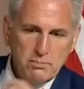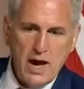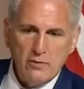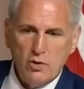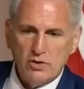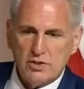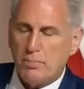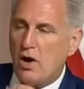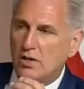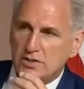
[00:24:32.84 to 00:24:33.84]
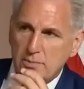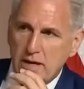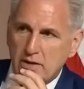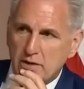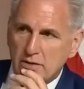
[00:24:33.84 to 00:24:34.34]
role as a
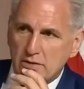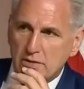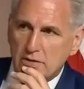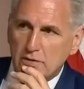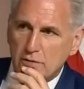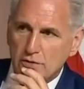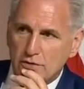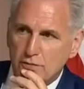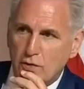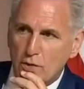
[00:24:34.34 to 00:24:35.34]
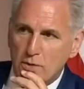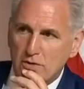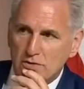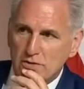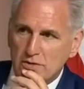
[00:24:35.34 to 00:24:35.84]
policymaker, first and
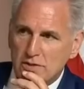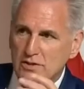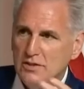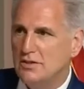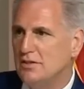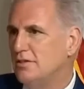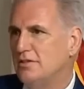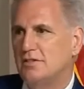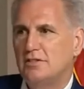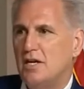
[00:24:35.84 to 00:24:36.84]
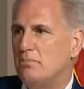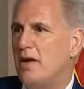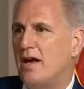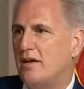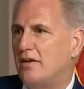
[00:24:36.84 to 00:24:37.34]
foremost,
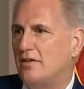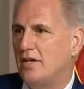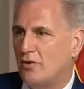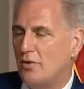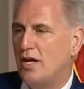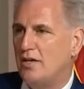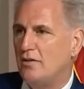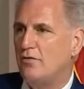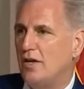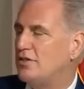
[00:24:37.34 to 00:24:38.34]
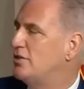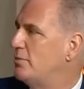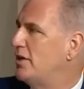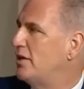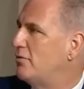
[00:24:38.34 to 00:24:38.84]
cut back the created inflation
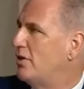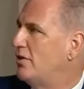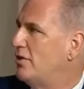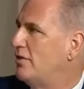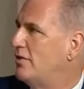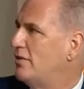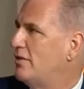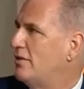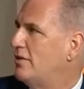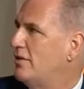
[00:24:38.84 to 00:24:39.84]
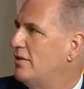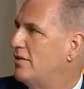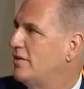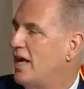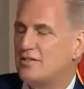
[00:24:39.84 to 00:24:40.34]
to begin with.
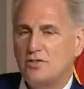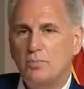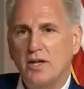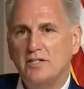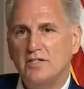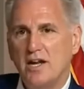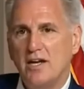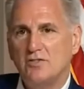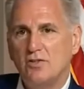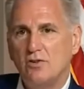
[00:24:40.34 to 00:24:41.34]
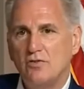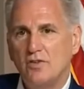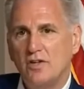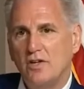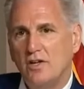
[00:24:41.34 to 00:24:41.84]
That's the place that I
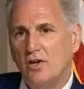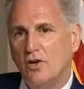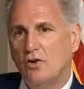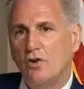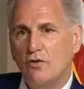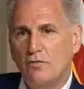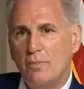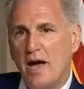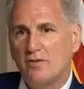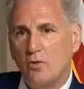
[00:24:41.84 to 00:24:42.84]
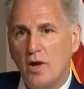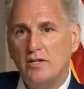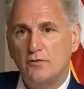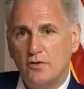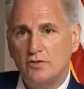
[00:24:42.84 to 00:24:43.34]
serve. Curve back the
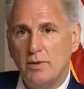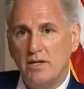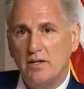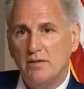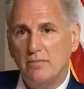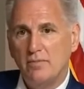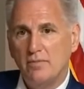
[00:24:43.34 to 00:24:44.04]
wasteful spending.